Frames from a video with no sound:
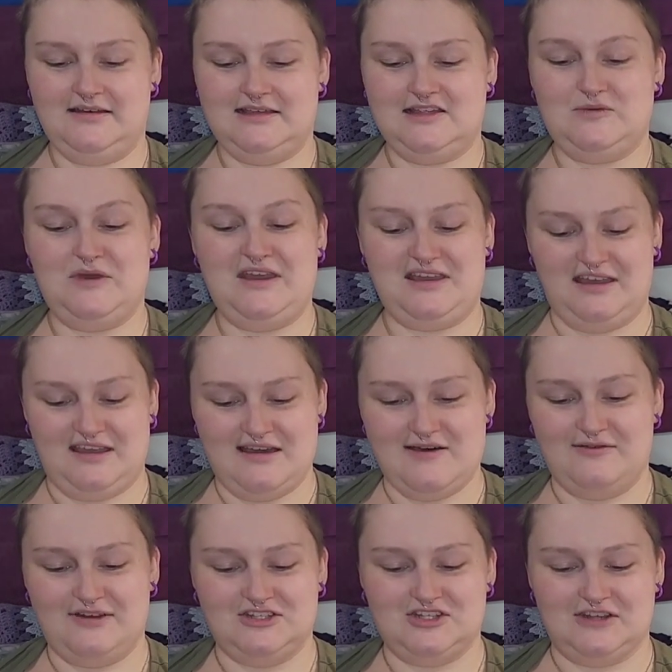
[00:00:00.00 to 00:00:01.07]
Speaking
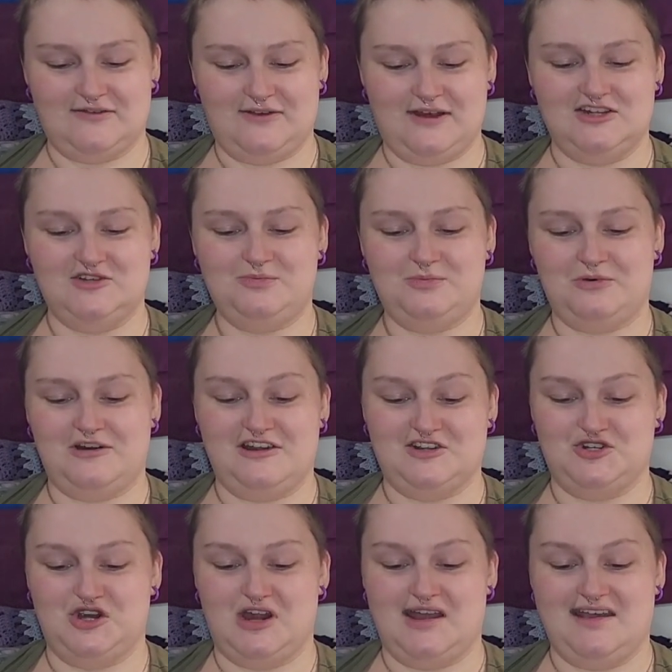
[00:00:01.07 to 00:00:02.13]
of, it just finished
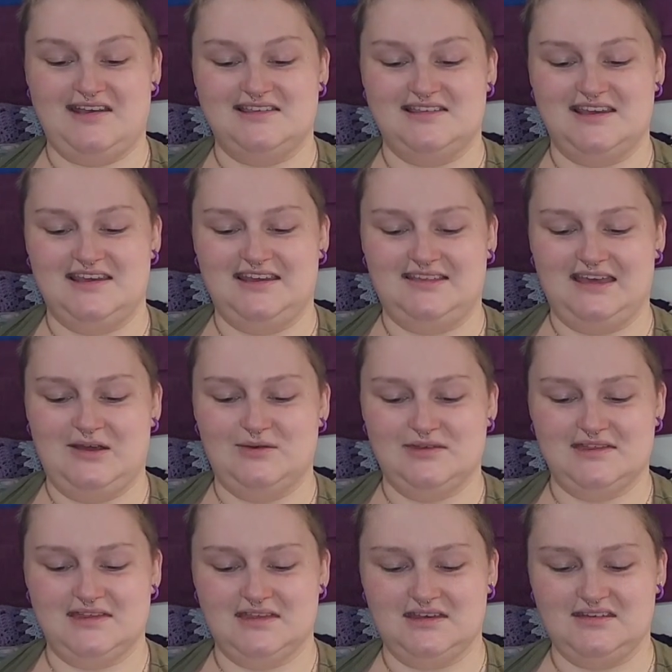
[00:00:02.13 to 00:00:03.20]
pressurizing. That was
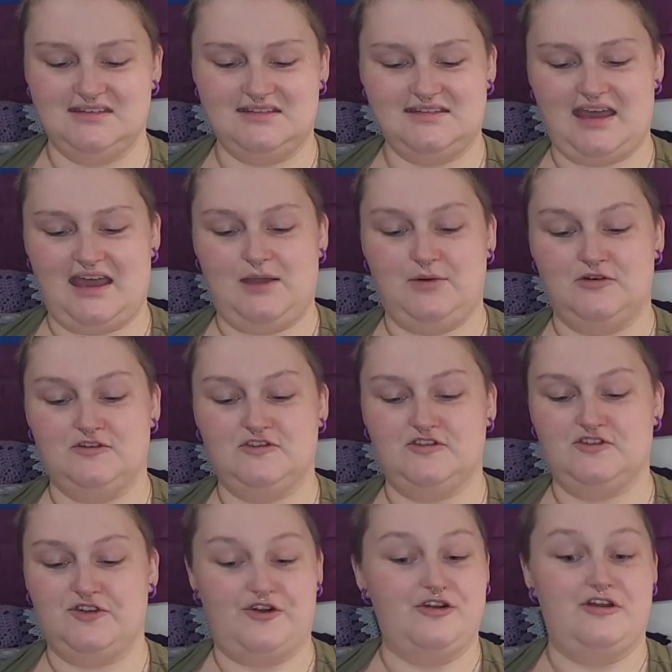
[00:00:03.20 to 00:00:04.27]
the timer
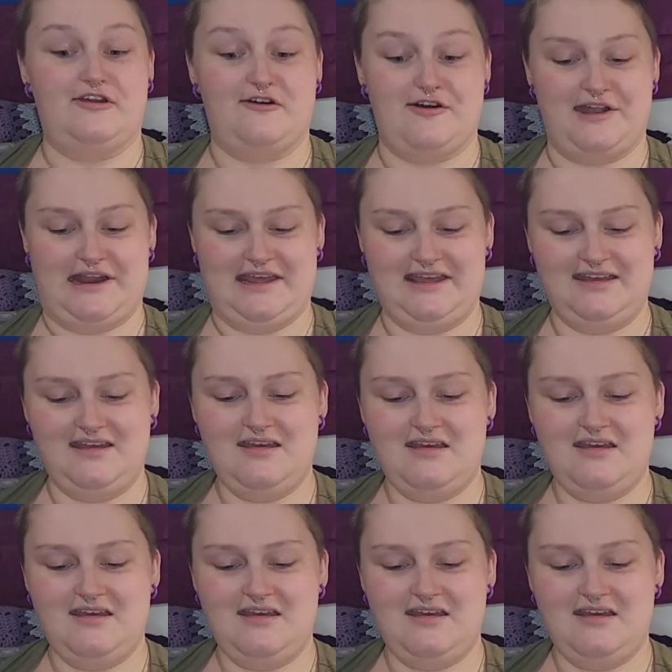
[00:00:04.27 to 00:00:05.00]
starting on it.